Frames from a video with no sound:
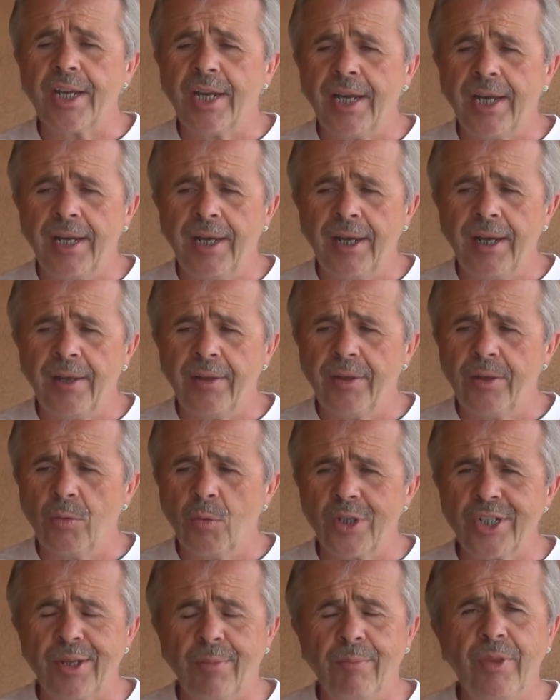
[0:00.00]
There
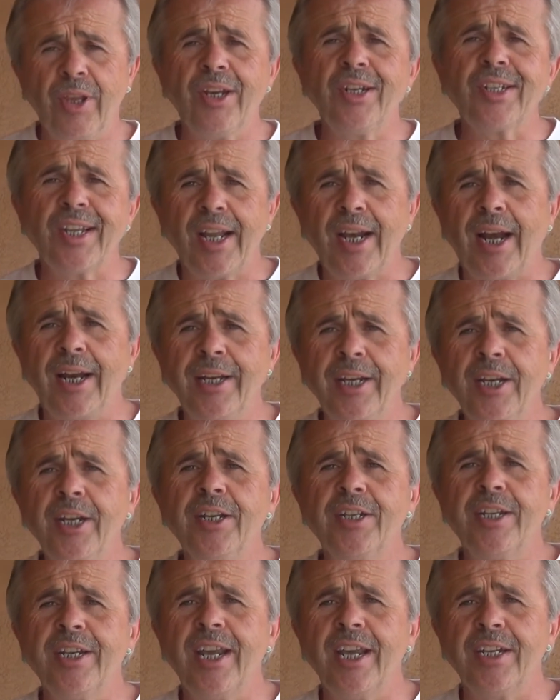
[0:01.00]
were some things that I
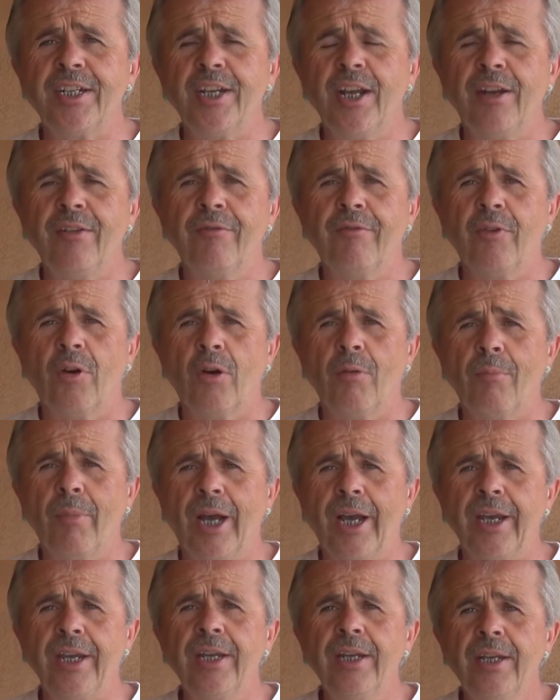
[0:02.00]
needed to get done for
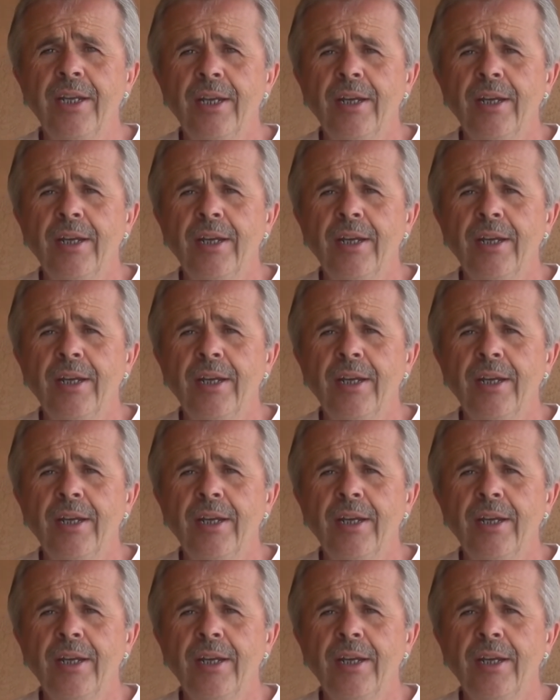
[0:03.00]
my